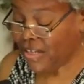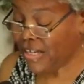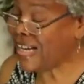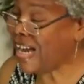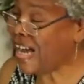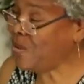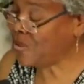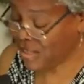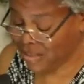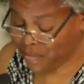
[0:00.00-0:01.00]
in a house
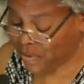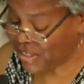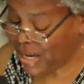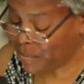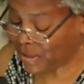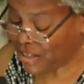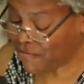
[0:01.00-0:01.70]
that is predominantly